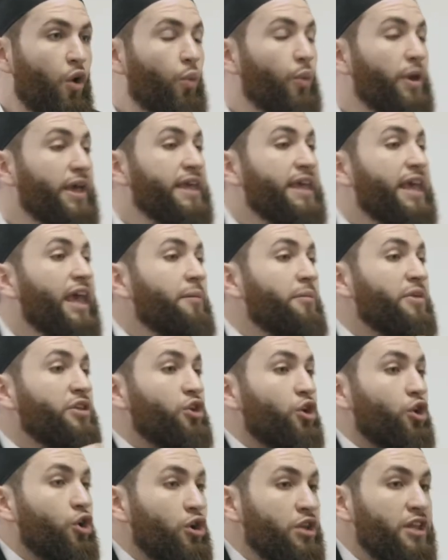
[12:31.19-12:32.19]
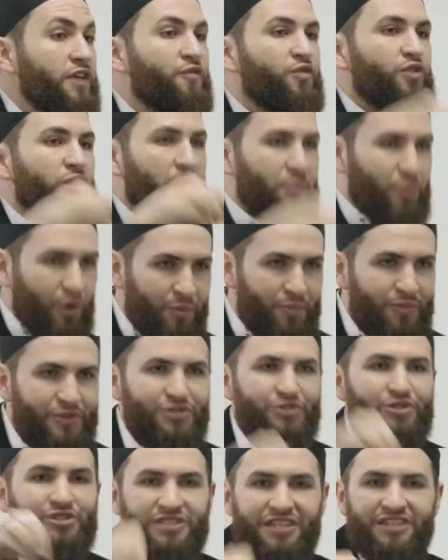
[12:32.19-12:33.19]
we came in early for a
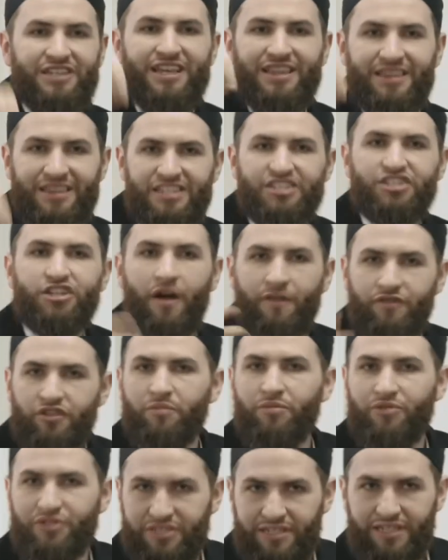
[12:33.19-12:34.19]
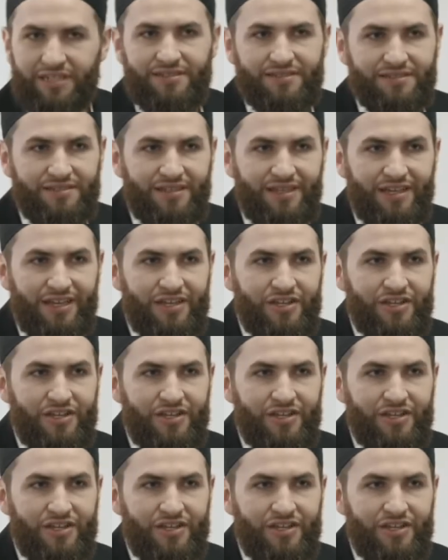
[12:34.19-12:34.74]
purpose to sit in these comfortable seats.